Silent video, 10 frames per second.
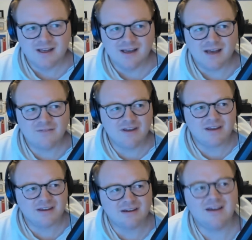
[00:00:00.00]
I
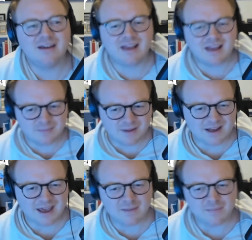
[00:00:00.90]
think like I
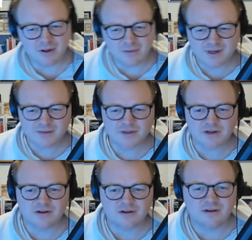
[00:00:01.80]
played handball when I was
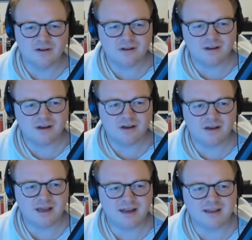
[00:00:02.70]
younger,
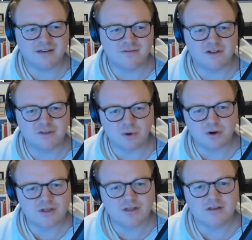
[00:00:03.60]
and like different
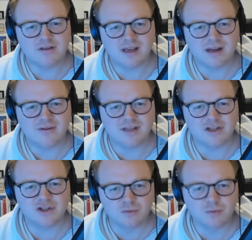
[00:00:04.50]
sports, and I was
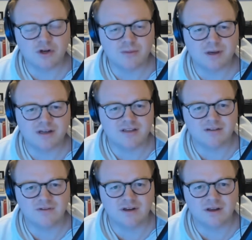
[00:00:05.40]
like super
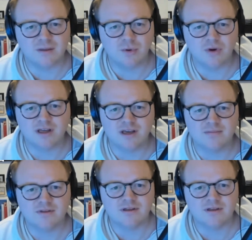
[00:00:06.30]
competitive in board games.